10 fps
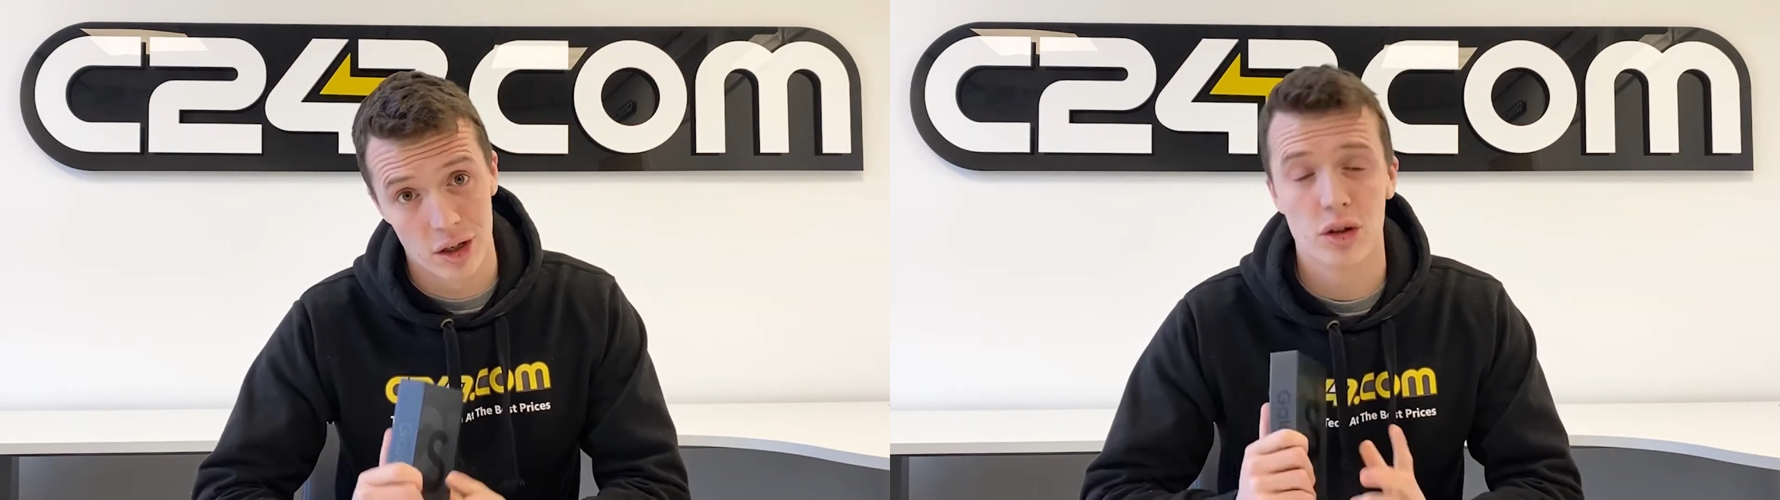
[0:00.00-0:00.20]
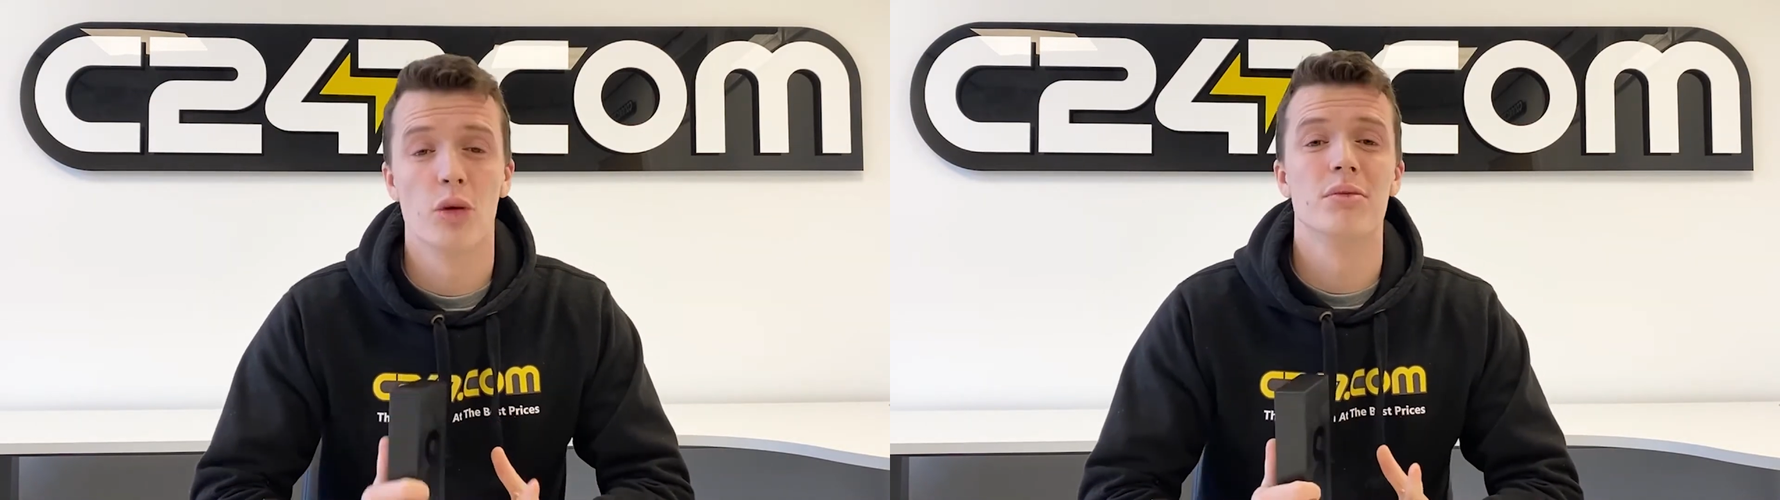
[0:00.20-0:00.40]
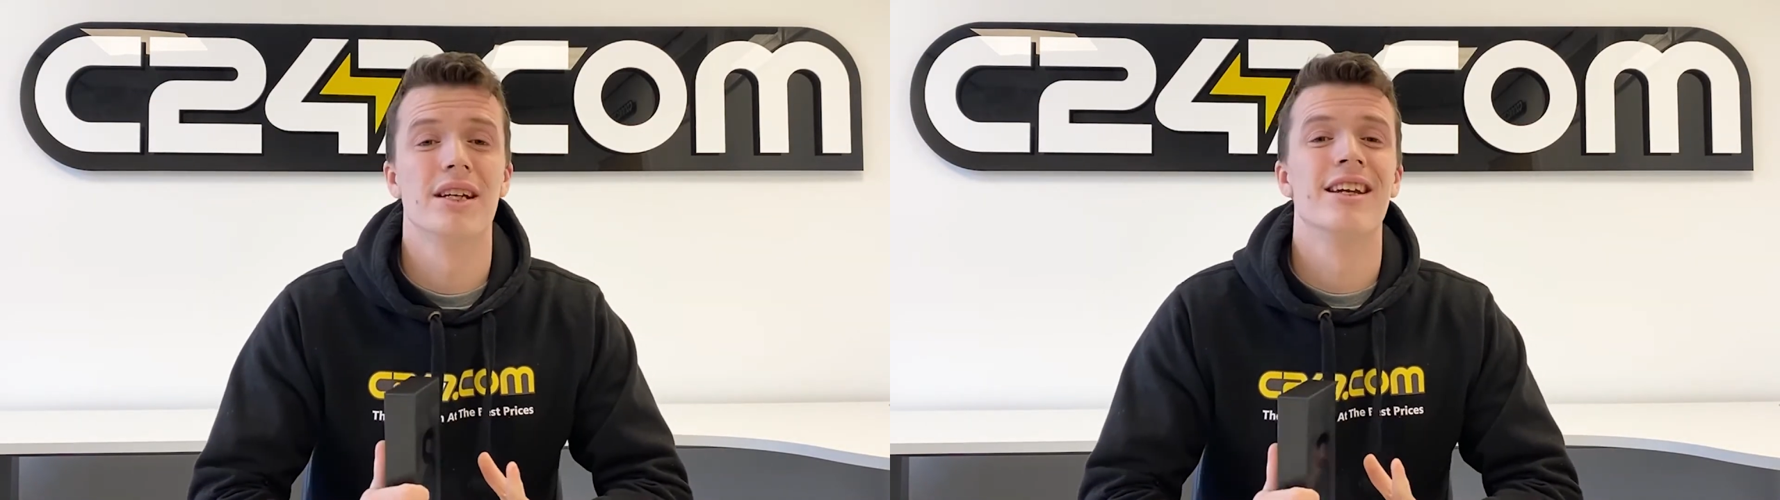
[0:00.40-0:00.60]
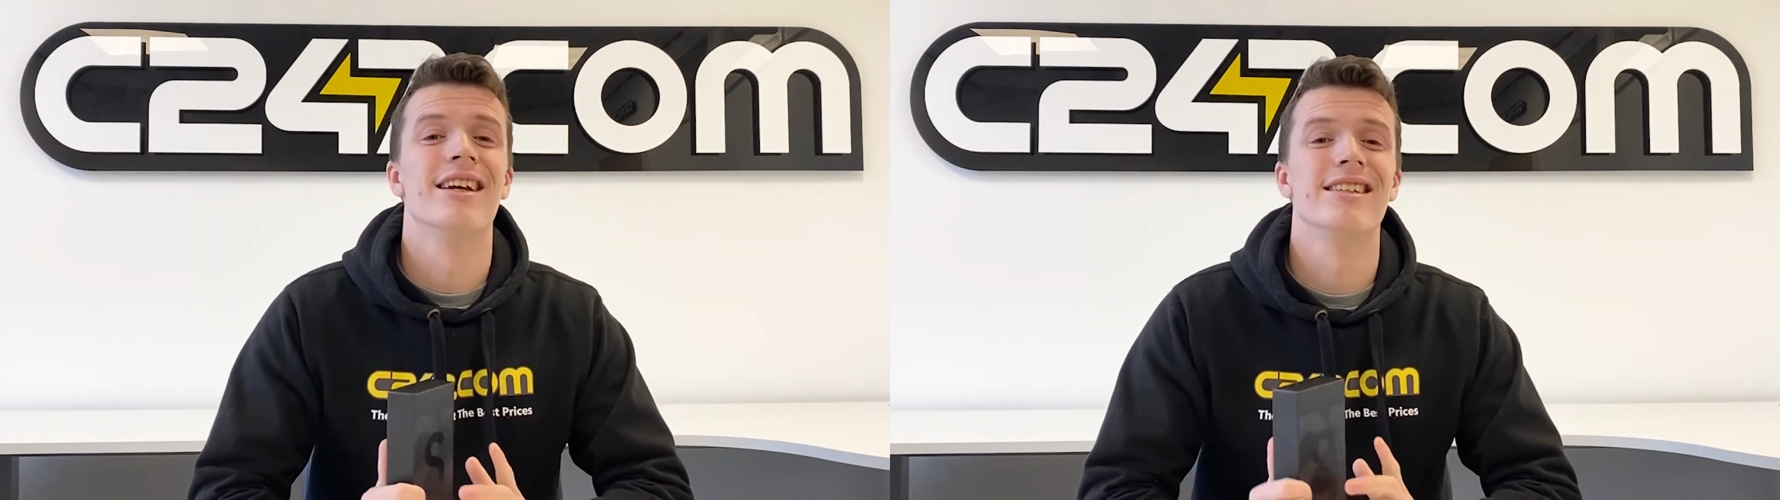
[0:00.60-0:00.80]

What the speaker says: comes in at